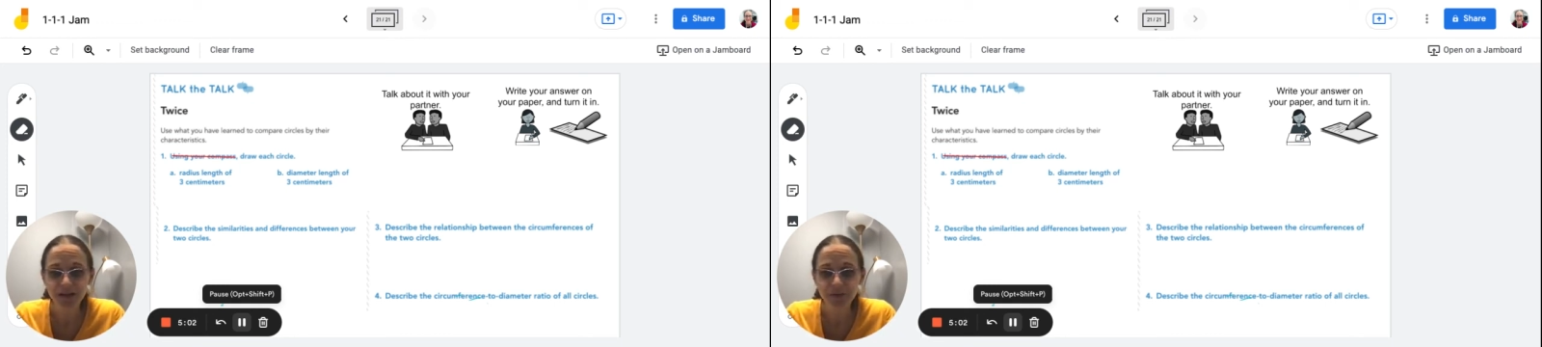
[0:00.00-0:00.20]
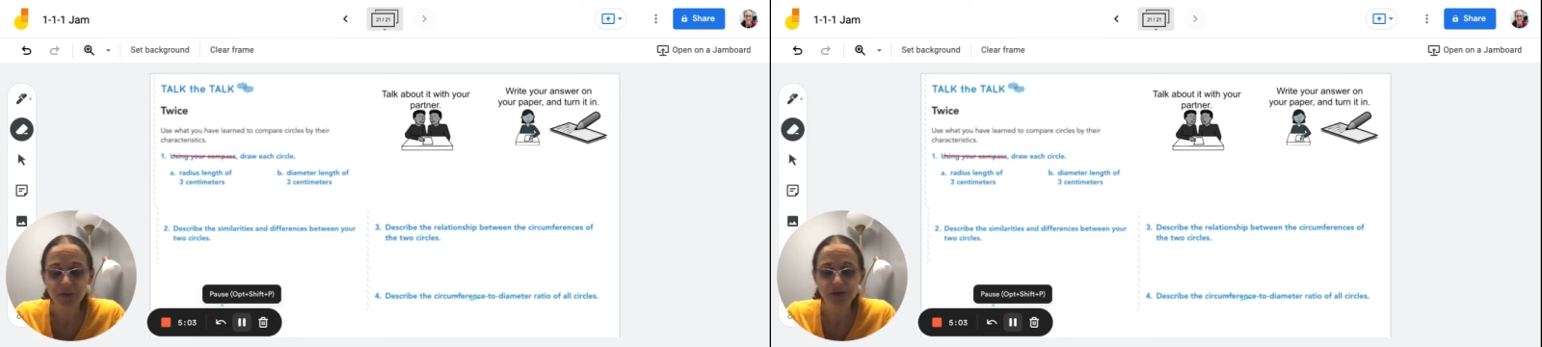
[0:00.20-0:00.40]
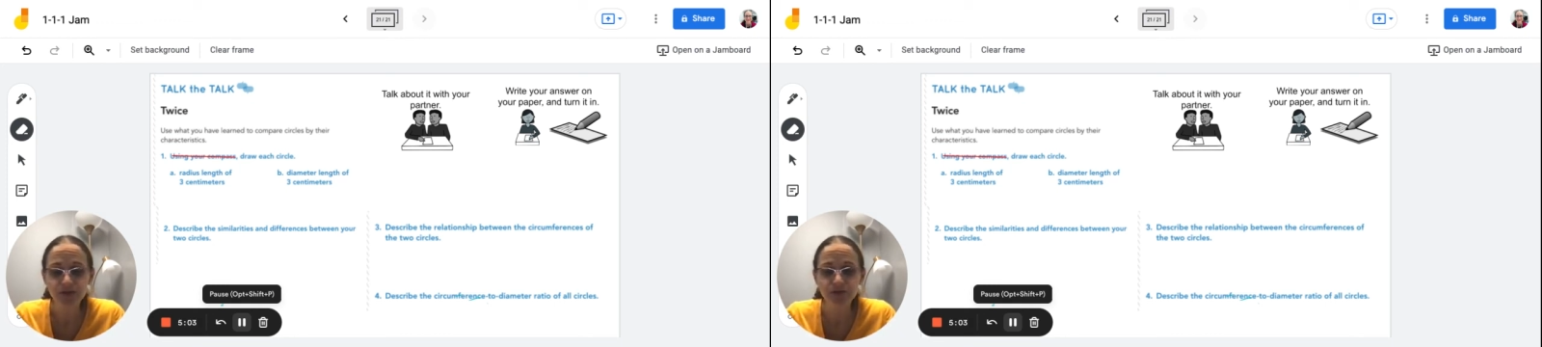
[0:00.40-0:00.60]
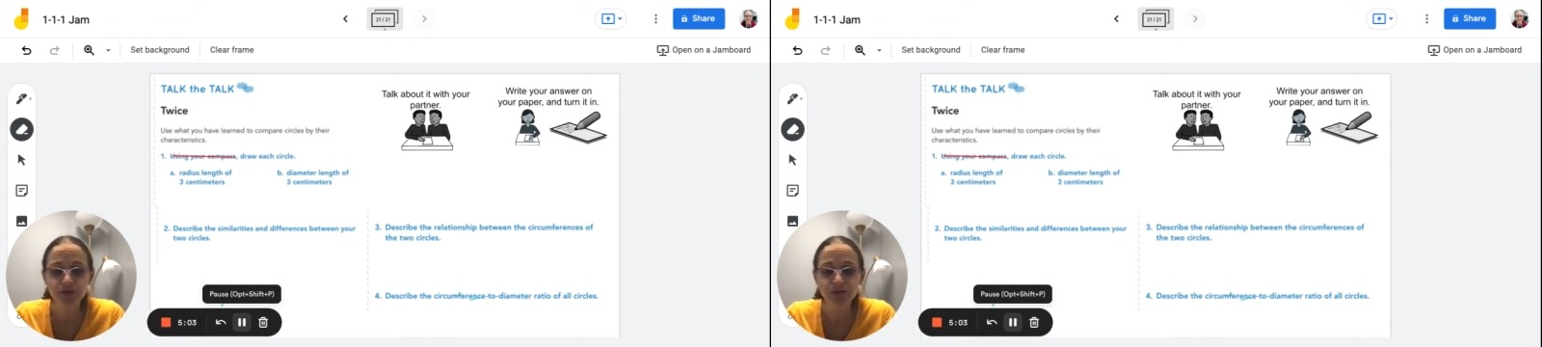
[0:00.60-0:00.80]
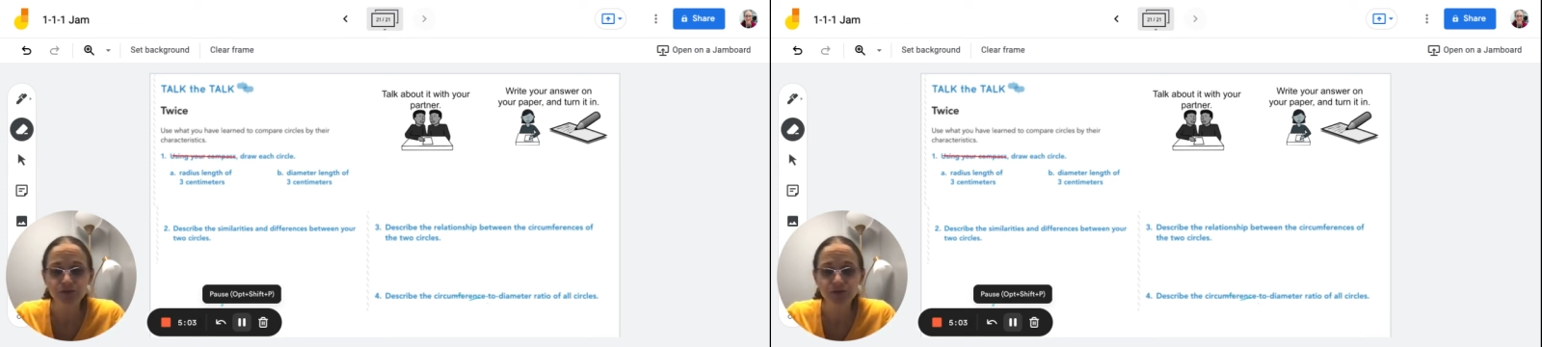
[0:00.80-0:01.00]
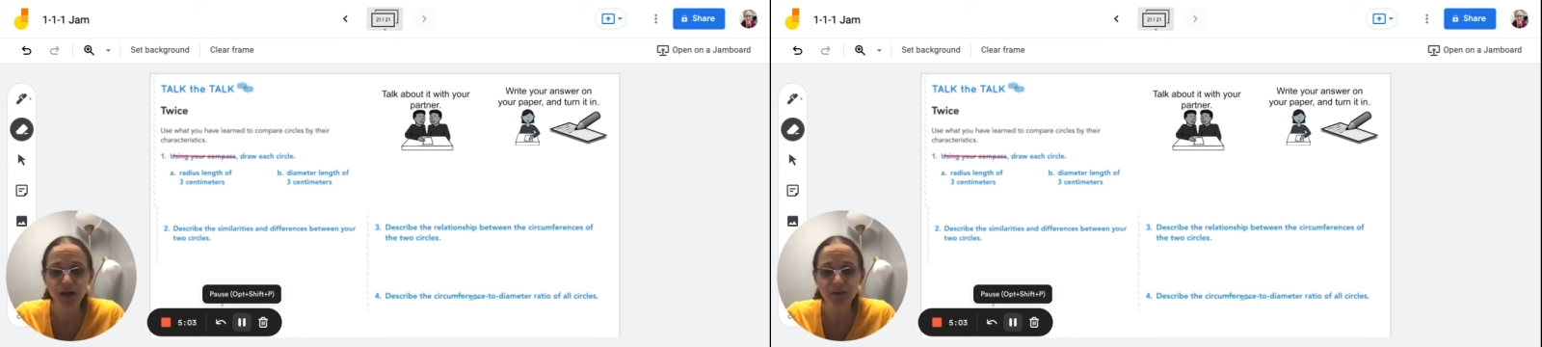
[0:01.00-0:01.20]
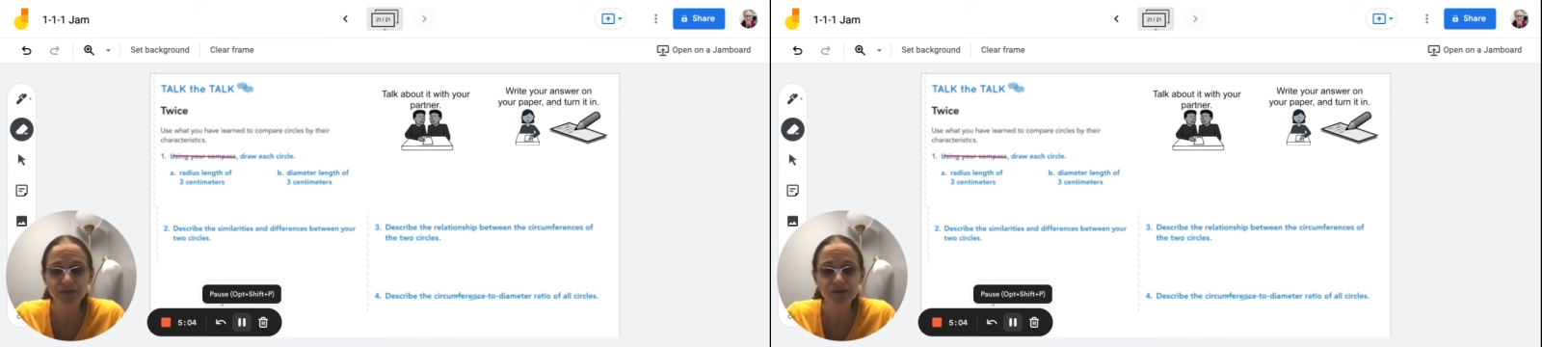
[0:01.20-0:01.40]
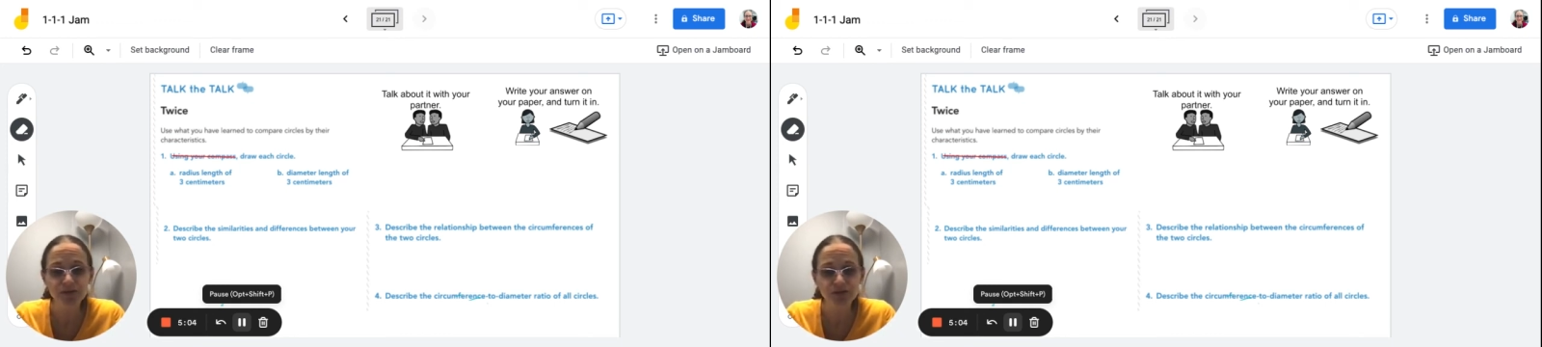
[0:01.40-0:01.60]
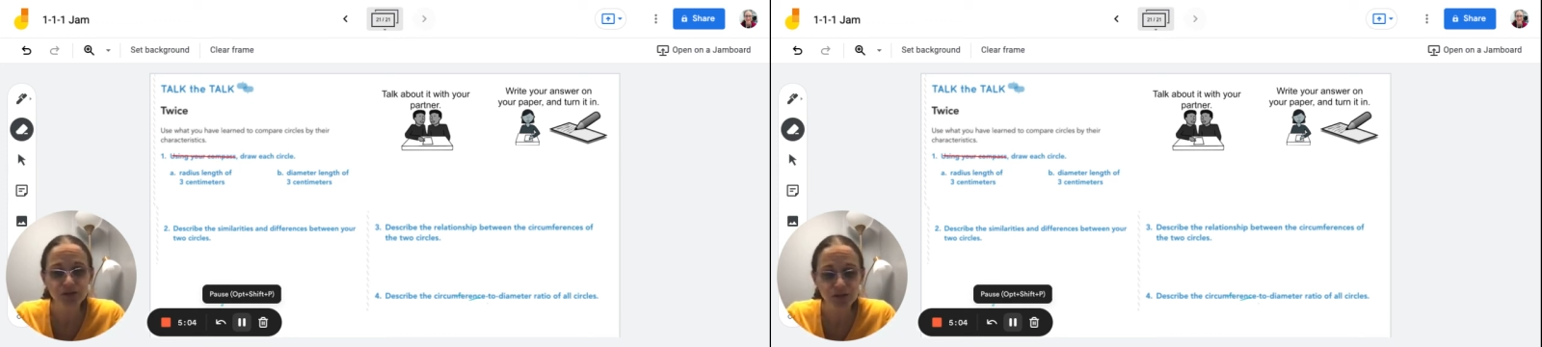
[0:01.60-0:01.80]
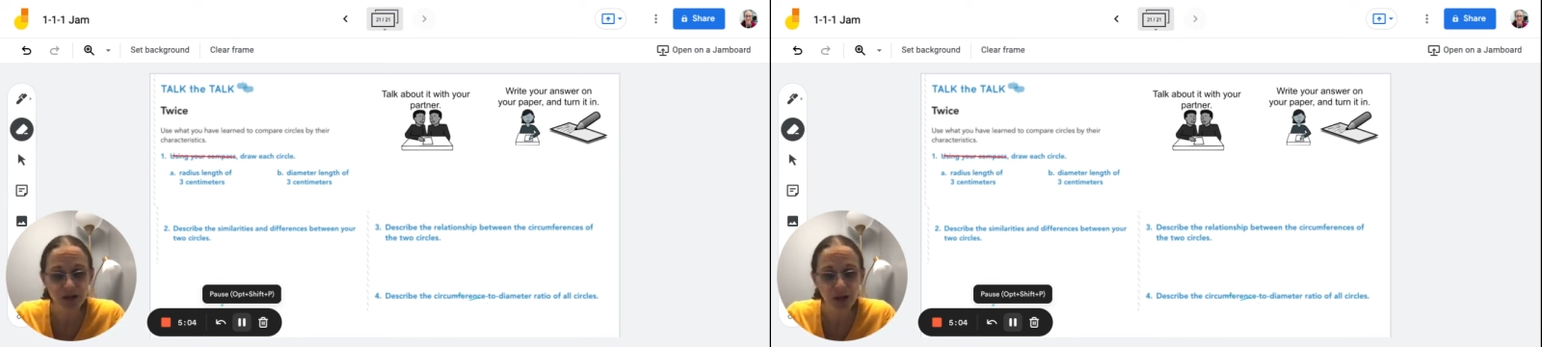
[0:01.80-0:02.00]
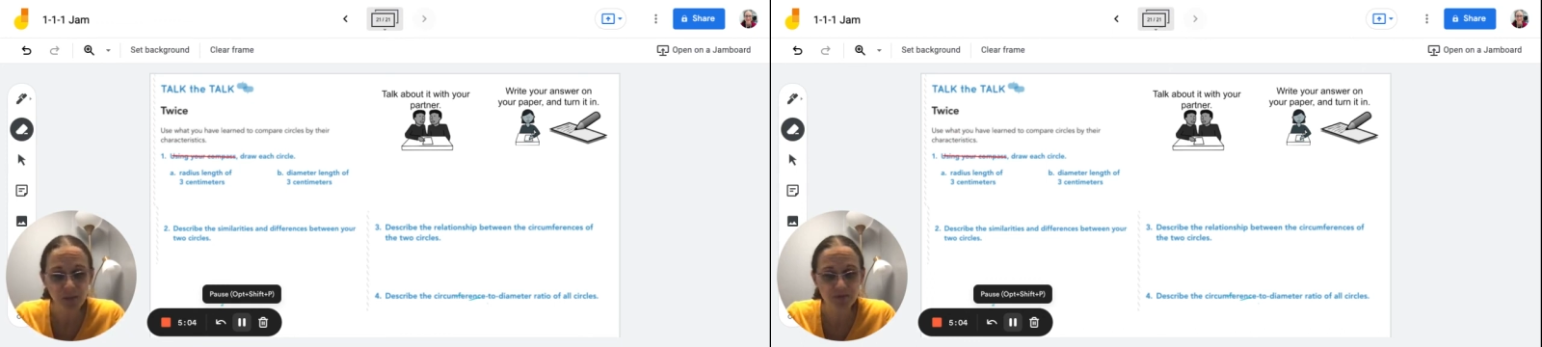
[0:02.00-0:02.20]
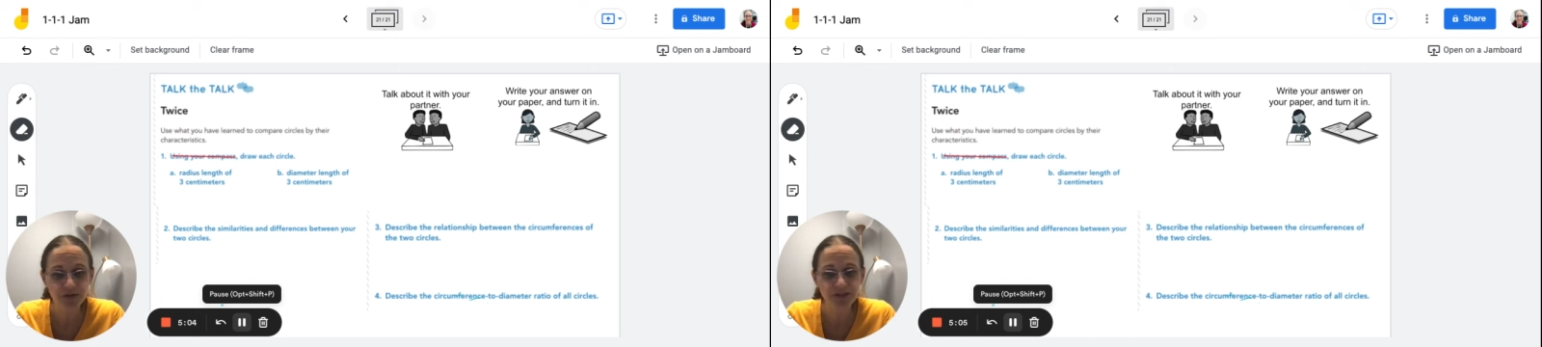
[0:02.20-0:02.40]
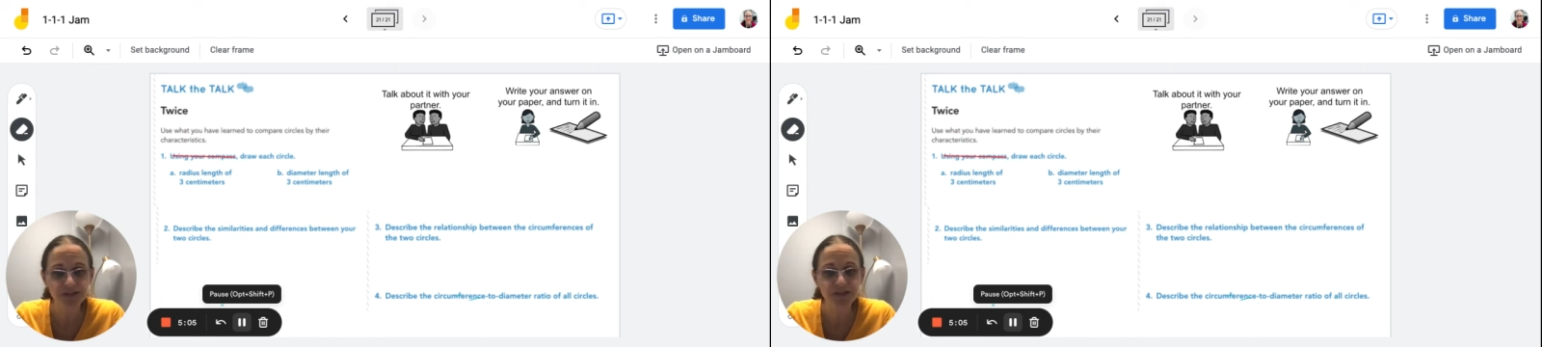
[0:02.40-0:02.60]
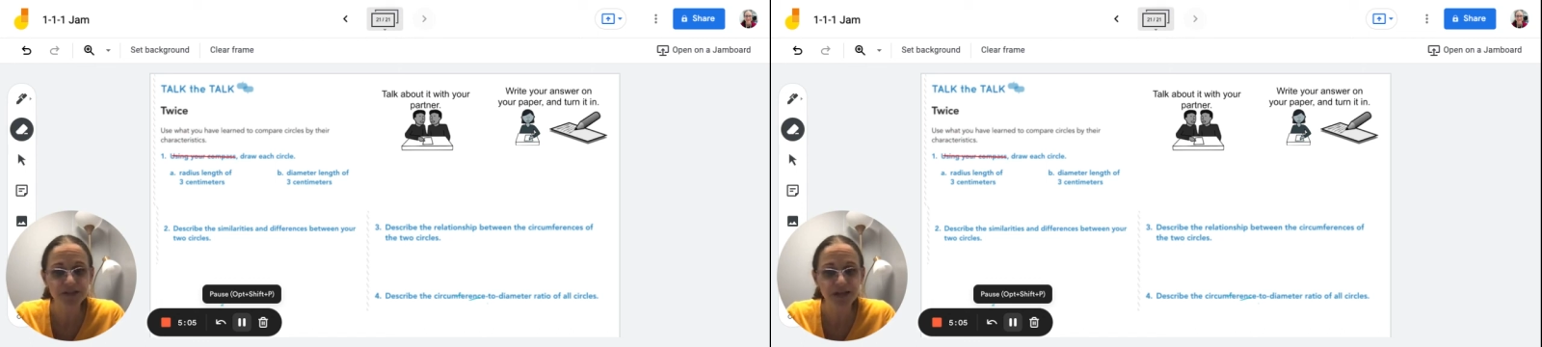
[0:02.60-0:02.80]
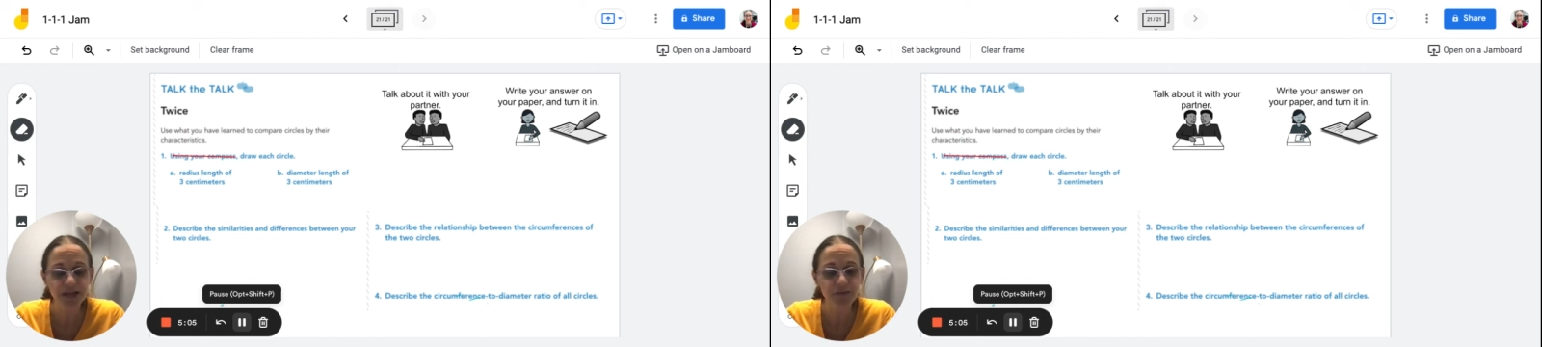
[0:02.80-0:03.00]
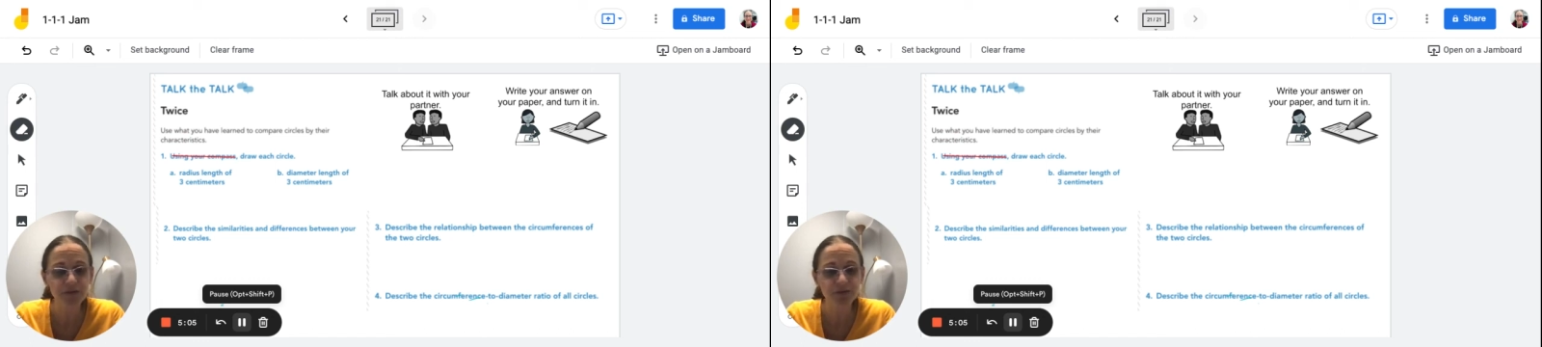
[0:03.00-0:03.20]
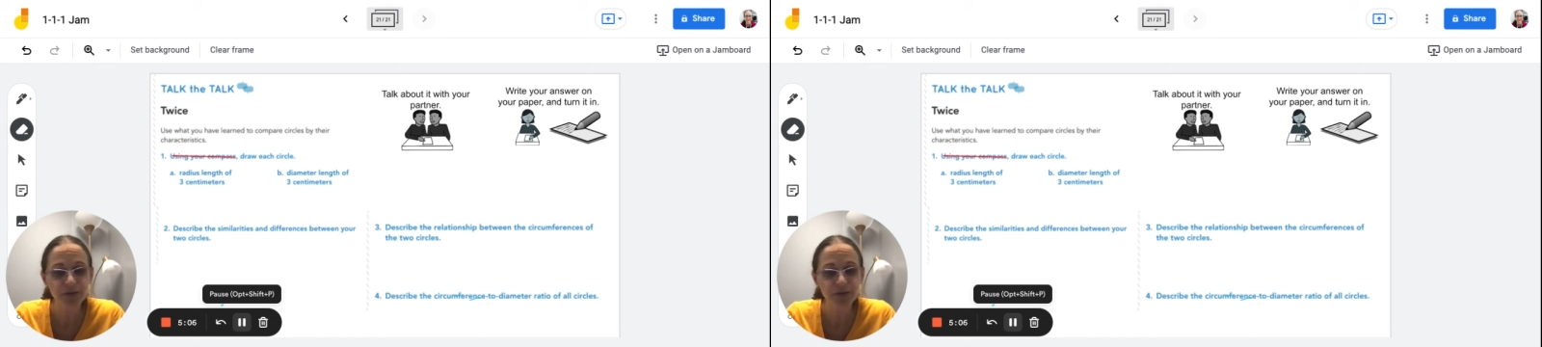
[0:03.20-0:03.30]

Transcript: we want you to describe the circumference to diameter